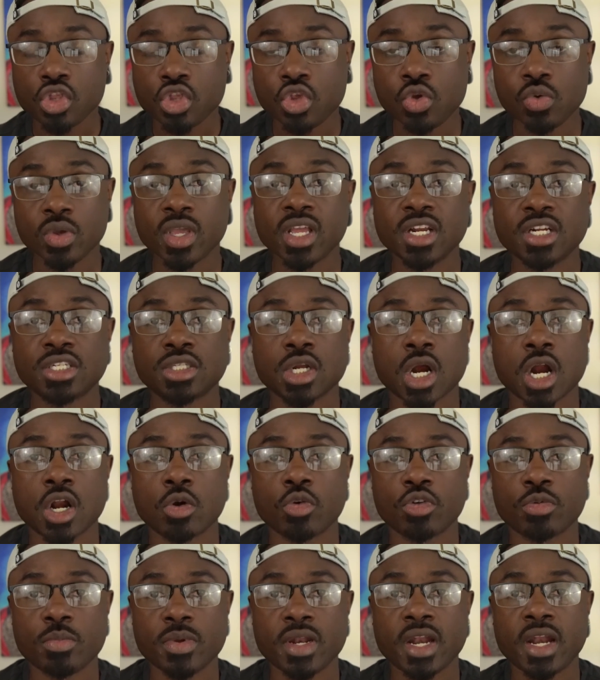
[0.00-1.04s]
you can get started
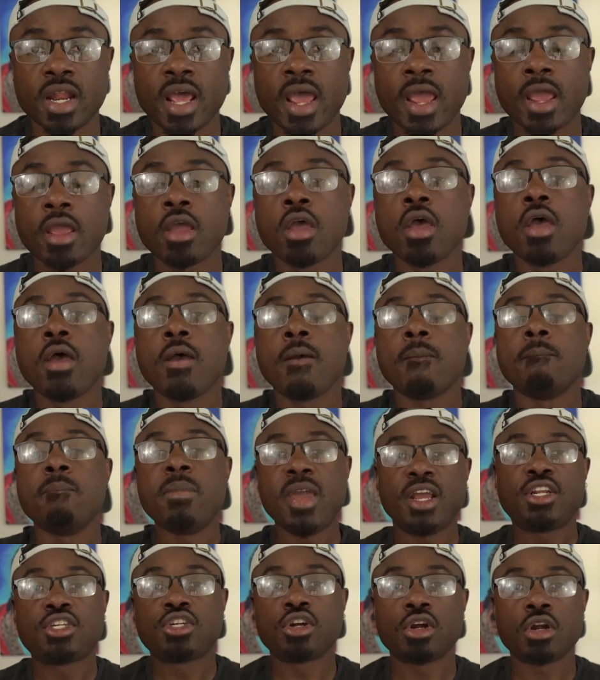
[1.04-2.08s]
with me today.
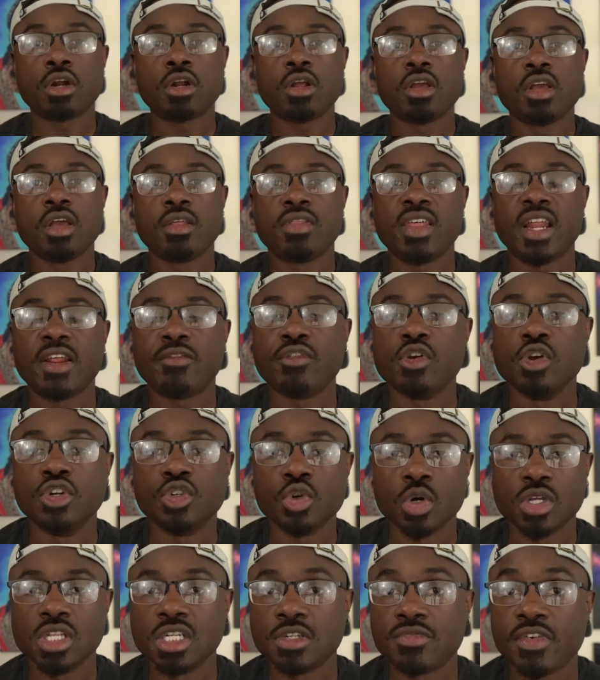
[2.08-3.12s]
Make sure that if you
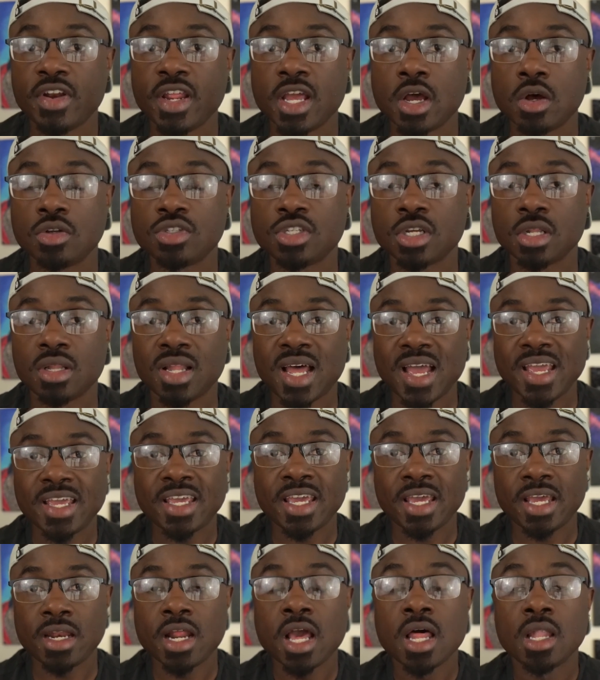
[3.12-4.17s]
enjoyed this video to like
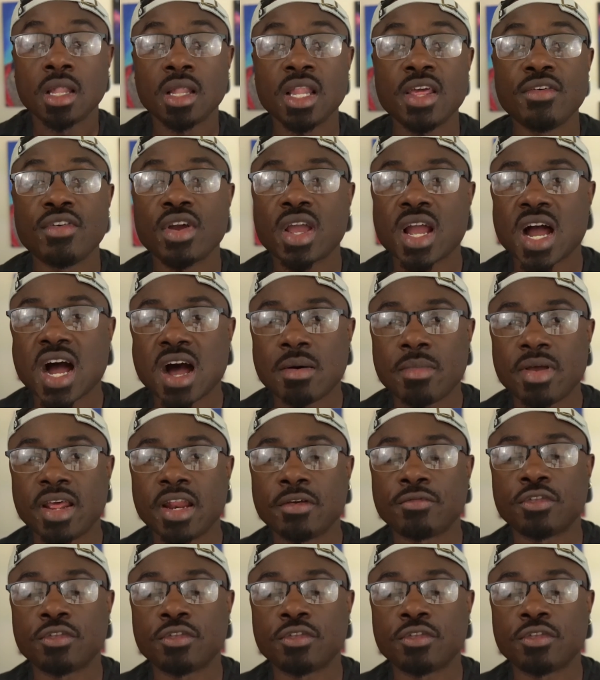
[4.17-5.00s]
it, leave a comment.